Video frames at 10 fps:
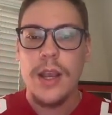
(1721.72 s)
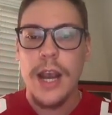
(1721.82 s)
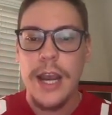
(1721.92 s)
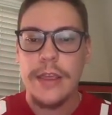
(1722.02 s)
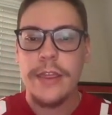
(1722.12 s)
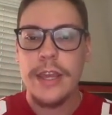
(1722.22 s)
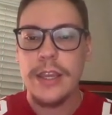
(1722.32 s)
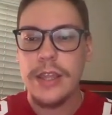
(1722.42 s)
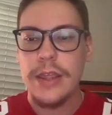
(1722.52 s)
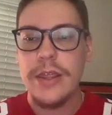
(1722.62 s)
I think
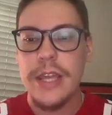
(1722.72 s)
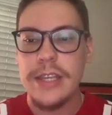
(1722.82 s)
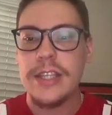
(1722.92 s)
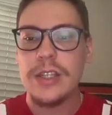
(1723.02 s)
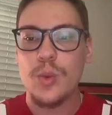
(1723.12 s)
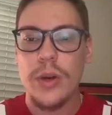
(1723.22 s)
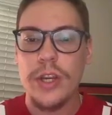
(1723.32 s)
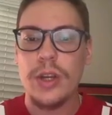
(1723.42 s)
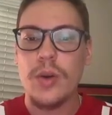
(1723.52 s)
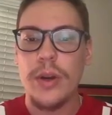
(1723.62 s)
that this is where you're
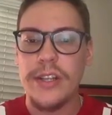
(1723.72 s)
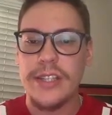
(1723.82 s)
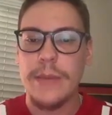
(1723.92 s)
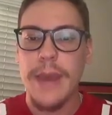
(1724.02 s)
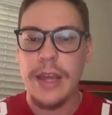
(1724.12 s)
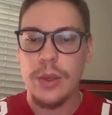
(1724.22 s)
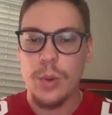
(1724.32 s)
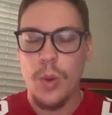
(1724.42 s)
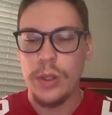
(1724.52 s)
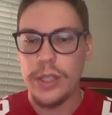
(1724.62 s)
going to see Matthew
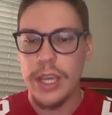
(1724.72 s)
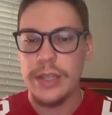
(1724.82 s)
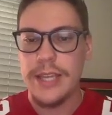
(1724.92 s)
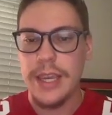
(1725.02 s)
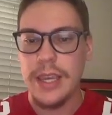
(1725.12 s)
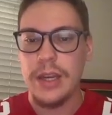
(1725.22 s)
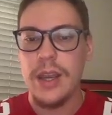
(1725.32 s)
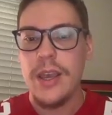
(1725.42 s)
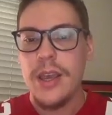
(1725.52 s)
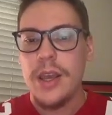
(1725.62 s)
Golden get taken.
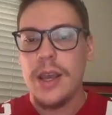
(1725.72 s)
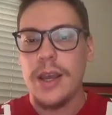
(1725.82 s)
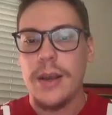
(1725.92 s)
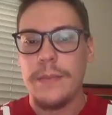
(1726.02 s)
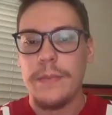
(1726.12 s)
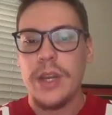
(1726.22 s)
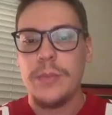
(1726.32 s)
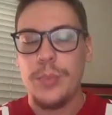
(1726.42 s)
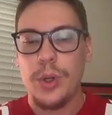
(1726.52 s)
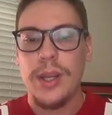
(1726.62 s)

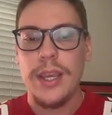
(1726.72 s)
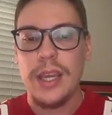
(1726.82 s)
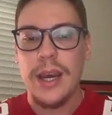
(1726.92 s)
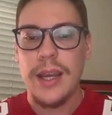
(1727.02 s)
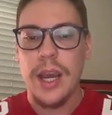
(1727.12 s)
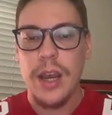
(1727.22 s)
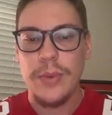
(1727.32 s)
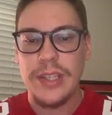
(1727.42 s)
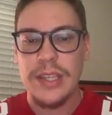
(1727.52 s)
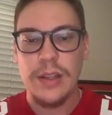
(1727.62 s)
Put a guy
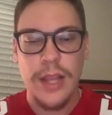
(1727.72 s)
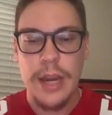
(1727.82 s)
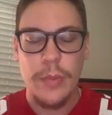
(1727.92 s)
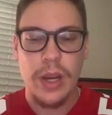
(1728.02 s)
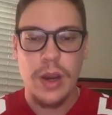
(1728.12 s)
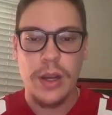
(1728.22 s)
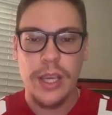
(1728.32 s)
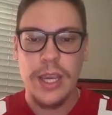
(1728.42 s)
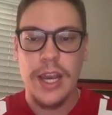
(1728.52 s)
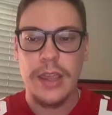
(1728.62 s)
opposite Ladd
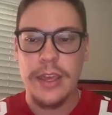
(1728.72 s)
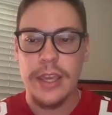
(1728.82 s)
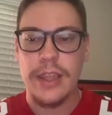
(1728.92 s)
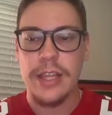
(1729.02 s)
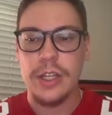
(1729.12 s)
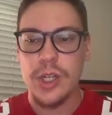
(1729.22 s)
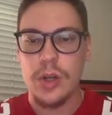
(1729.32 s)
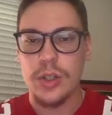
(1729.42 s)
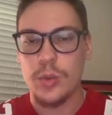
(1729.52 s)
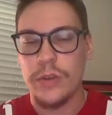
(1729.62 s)
McConkey. I think that the
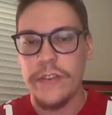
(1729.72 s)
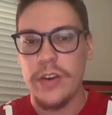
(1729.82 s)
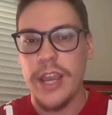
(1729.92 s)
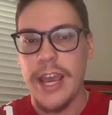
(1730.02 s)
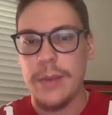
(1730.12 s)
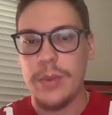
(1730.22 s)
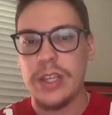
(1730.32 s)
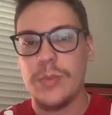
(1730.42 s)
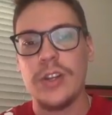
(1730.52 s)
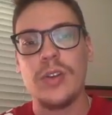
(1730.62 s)
Chargers were very happy,
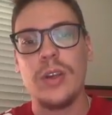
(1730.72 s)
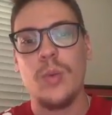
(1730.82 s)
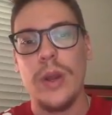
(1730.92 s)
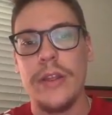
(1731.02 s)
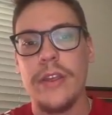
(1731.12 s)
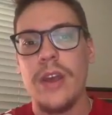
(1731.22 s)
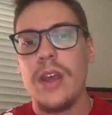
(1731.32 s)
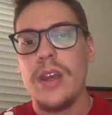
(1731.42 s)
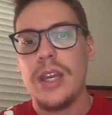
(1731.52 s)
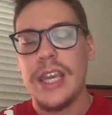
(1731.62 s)
especially with
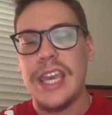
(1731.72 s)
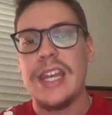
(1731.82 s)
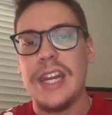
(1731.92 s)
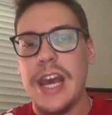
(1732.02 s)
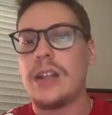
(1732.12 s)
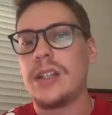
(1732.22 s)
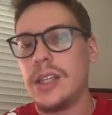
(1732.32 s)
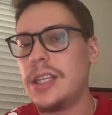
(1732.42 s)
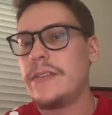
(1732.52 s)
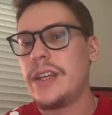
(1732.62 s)
Keenan Allen
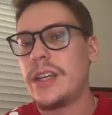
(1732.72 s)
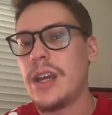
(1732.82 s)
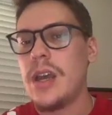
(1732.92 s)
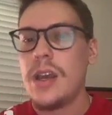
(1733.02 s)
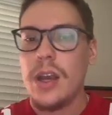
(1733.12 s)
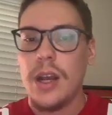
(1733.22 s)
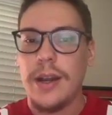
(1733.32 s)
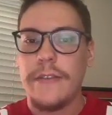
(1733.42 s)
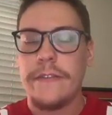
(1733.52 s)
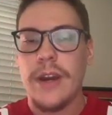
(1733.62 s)
leaving,
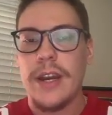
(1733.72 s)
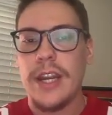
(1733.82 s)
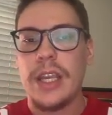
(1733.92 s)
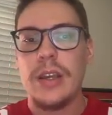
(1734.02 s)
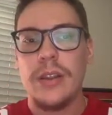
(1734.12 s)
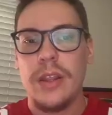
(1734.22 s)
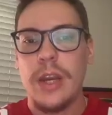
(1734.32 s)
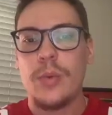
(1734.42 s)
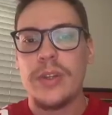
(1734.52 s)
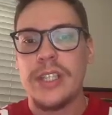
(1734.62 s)
finding their
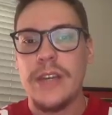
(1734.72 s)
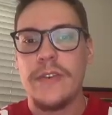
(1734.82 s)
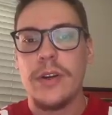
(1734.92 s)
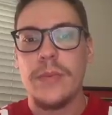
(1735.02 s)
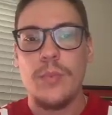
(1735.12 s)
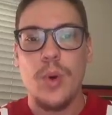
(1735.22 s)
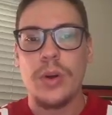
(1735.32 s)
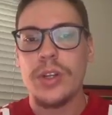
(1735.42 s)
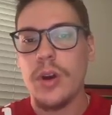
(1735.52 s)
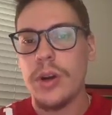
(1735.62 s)
receiver more
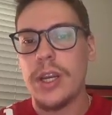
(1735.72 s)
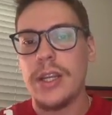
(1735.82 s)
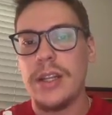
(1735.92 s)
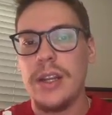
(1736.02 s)
targets